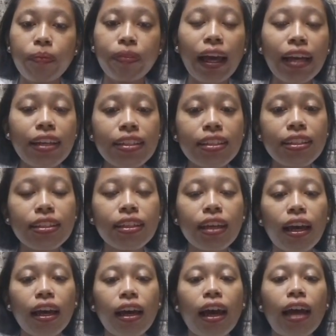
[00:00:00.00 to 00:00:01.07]
Task
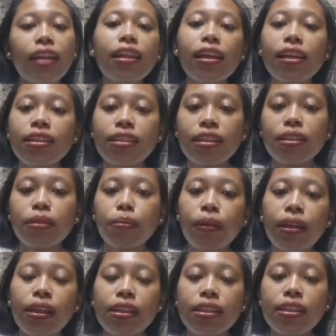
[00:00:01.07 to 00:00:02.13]
analysis
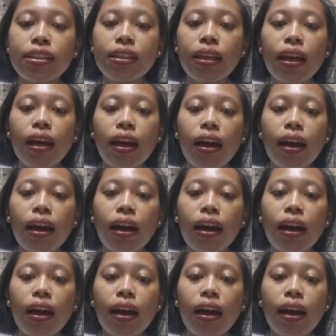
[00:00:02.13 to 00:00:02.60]
means